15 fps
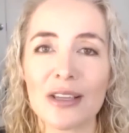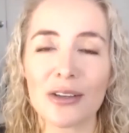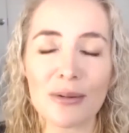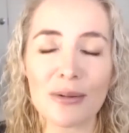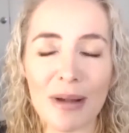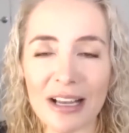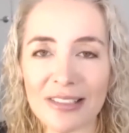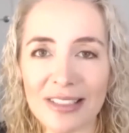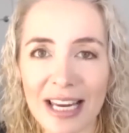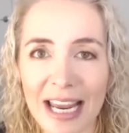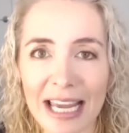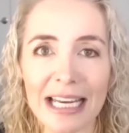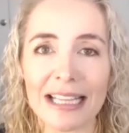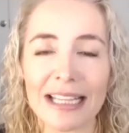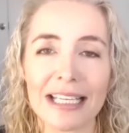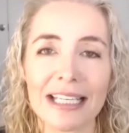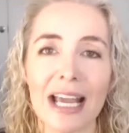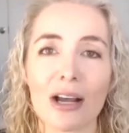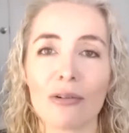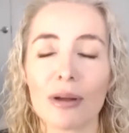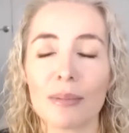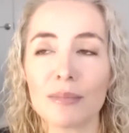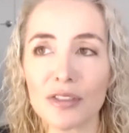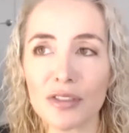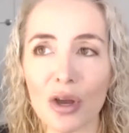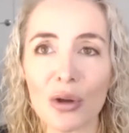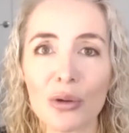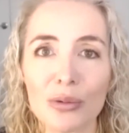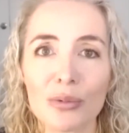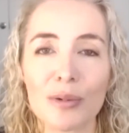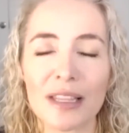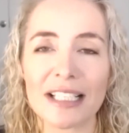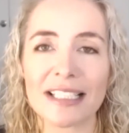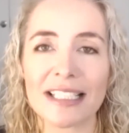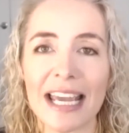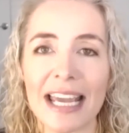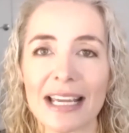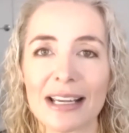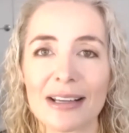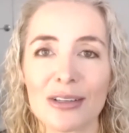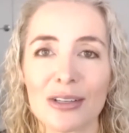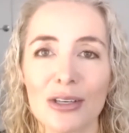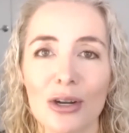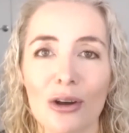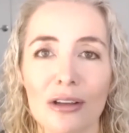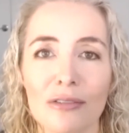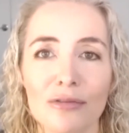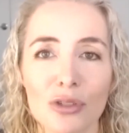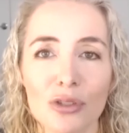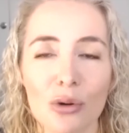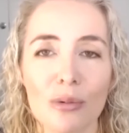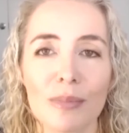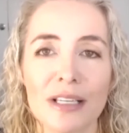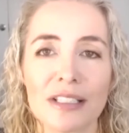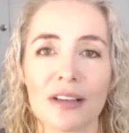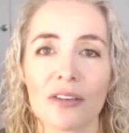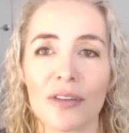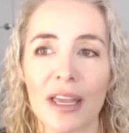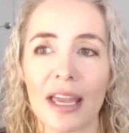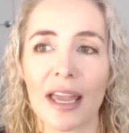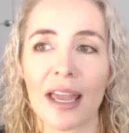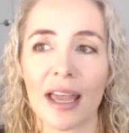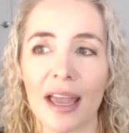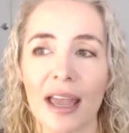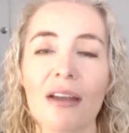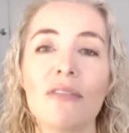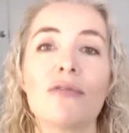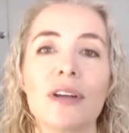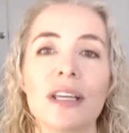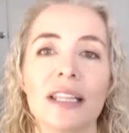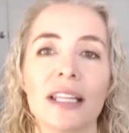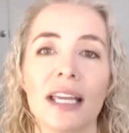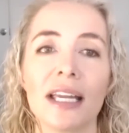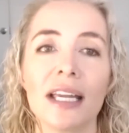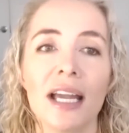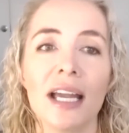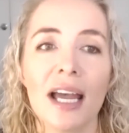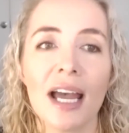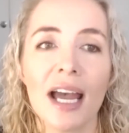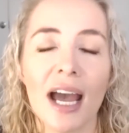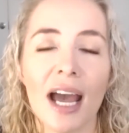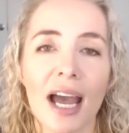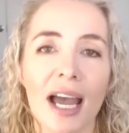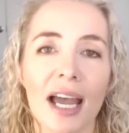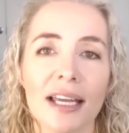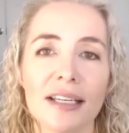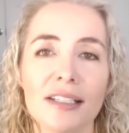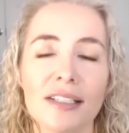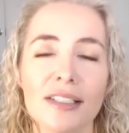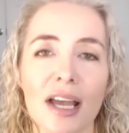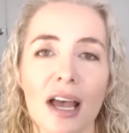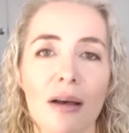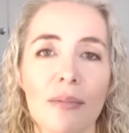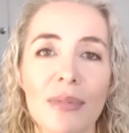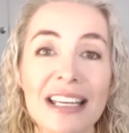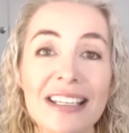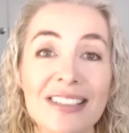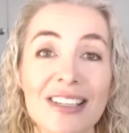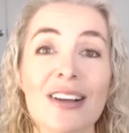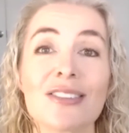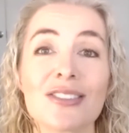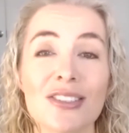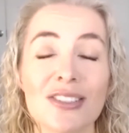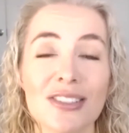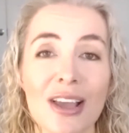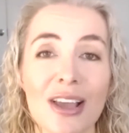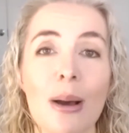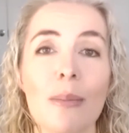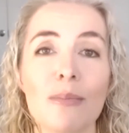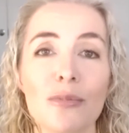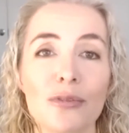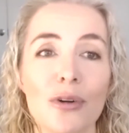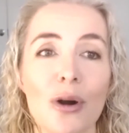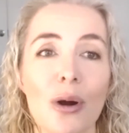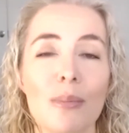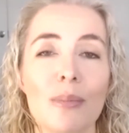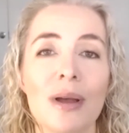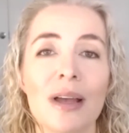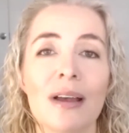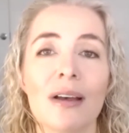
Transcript: You can master anything. Now I'm so good with the tech. I've taught myself everything. And it does just come from